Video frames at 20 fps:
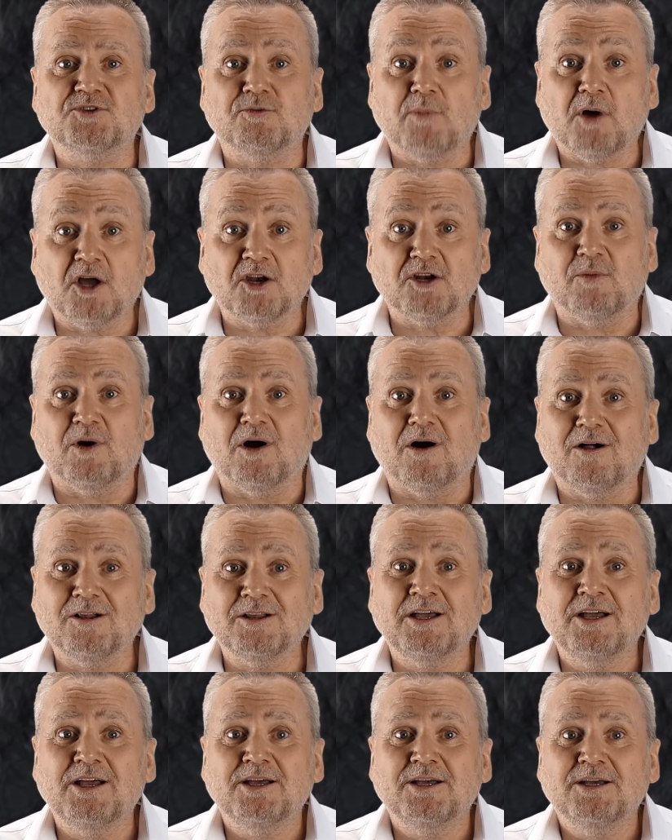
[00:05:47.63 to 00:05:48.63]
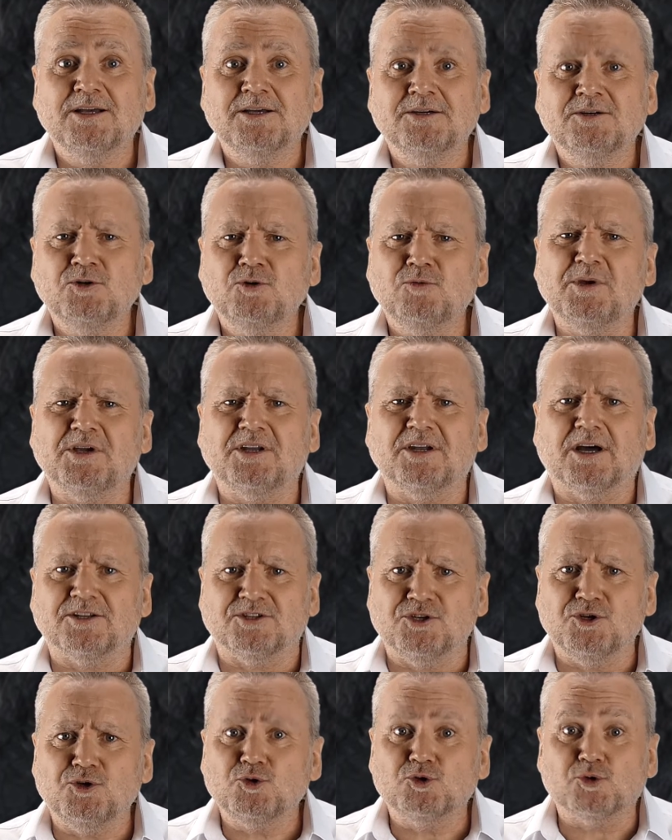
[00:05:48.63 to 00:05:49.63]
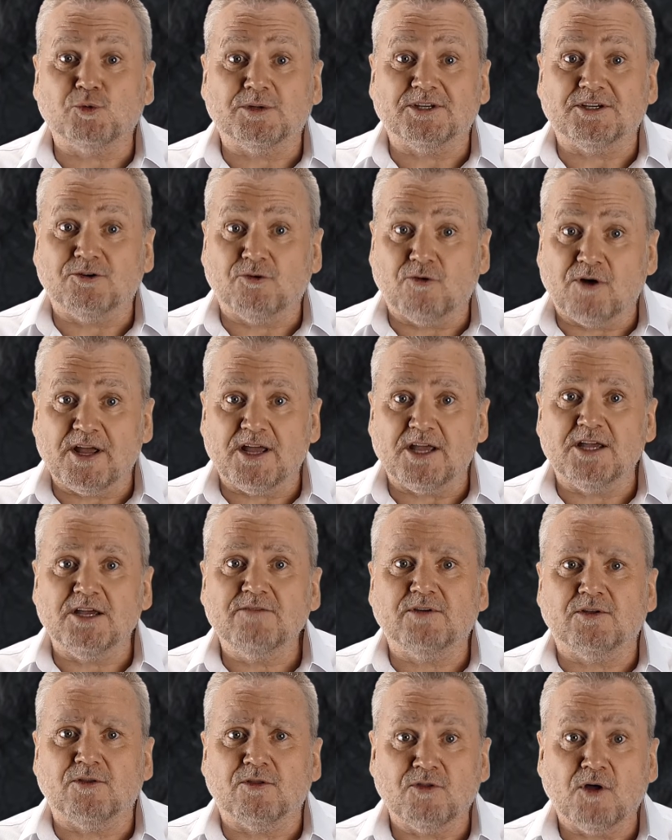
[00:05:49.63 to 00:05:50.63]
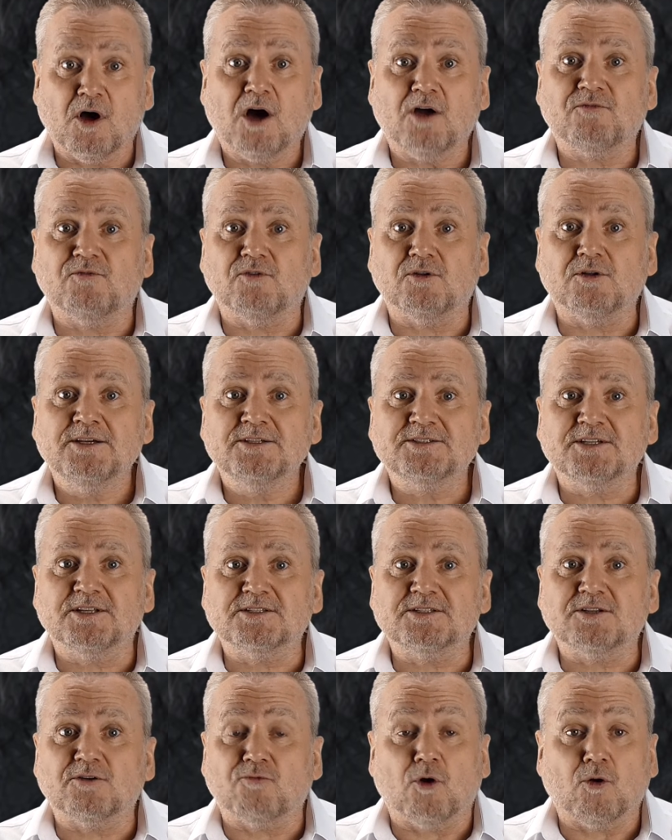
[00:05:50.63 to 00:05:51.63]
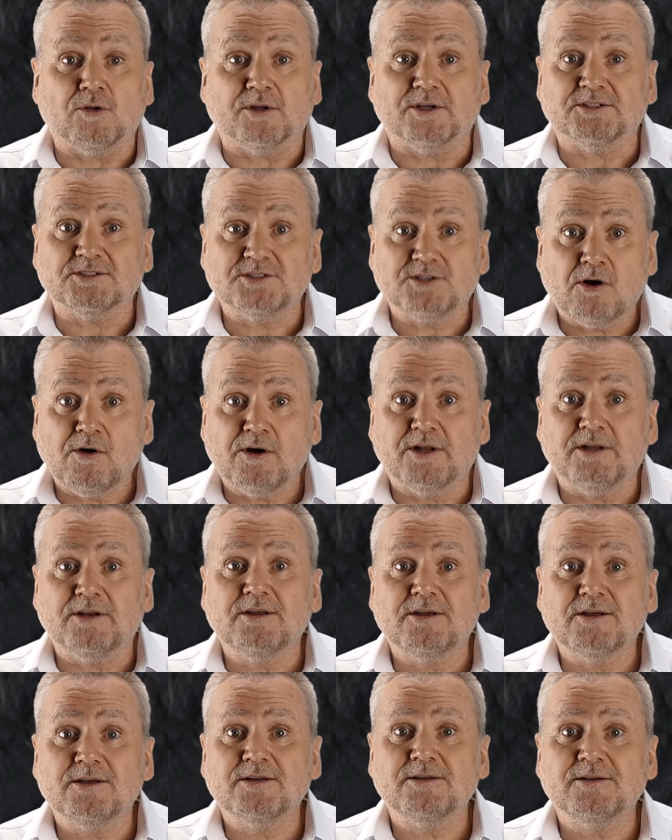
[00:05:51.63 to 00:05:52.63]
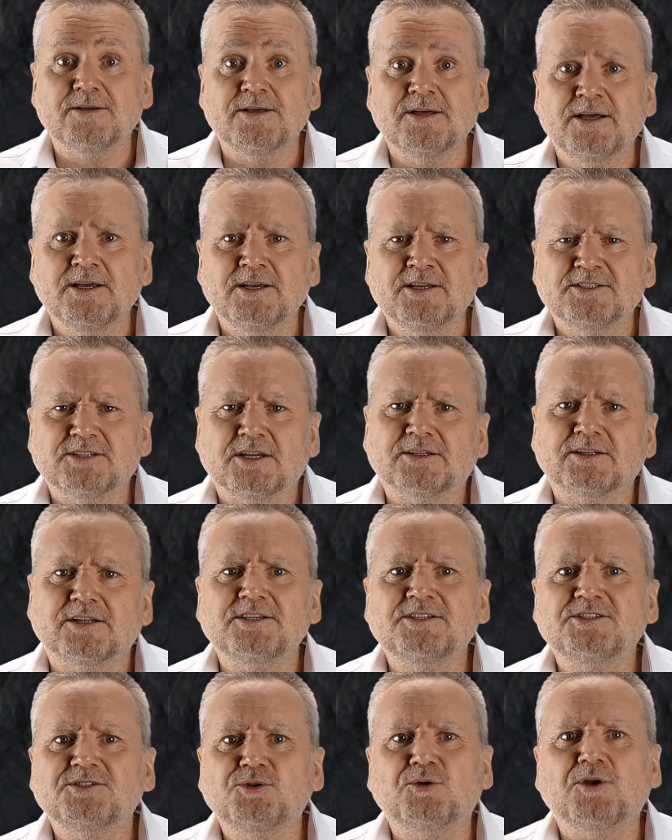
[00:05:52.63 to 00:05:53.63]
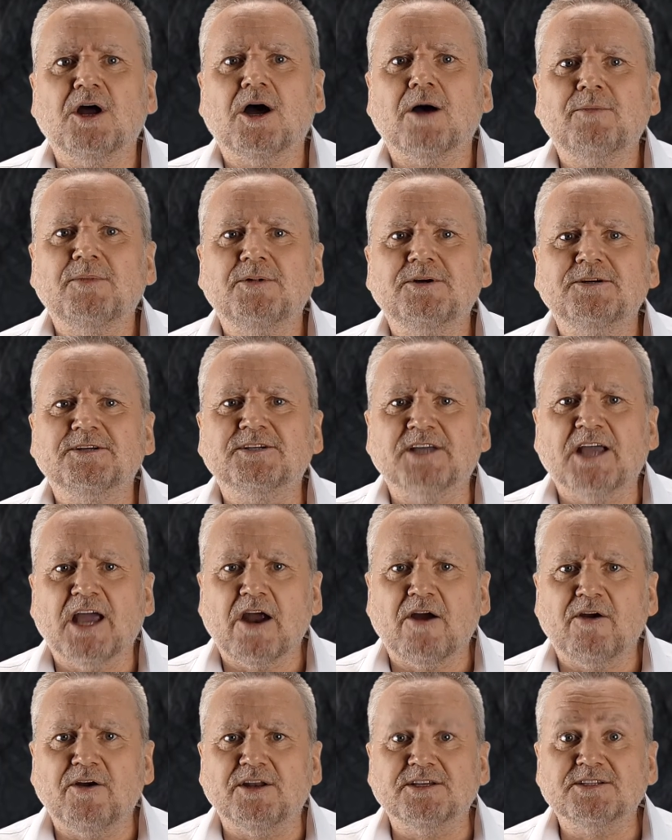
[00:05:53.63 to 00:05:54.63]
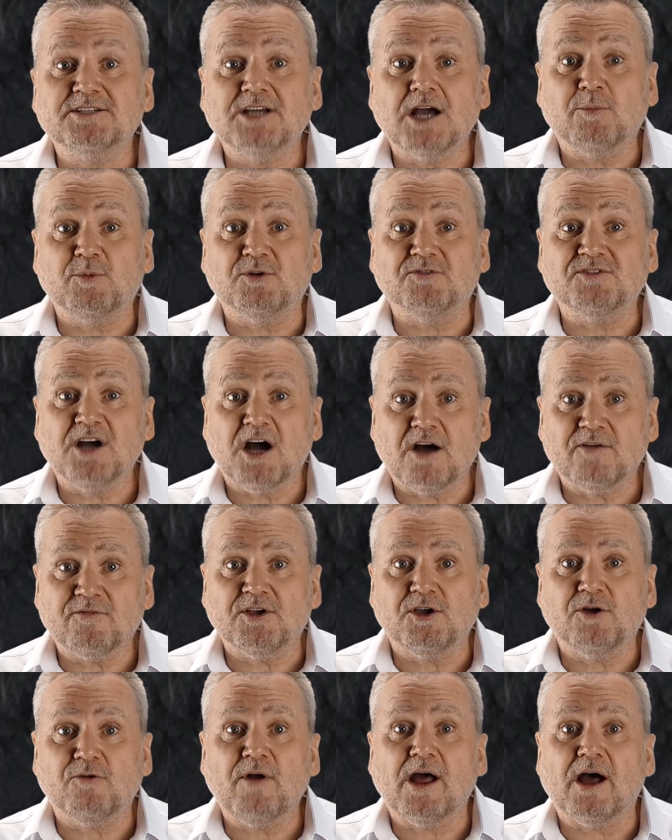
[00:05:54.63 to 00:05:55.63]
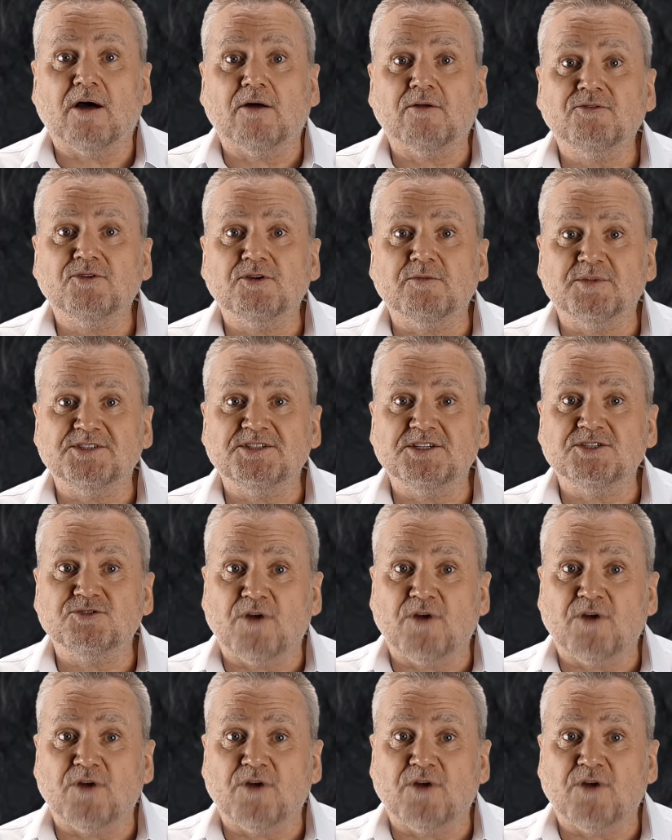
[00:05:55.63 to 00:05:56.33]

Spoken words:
Bottleball, who'd been unusually grave and thoughtful since the rolling started, suddenly stood up and carried his cup of coffee around to Mrs.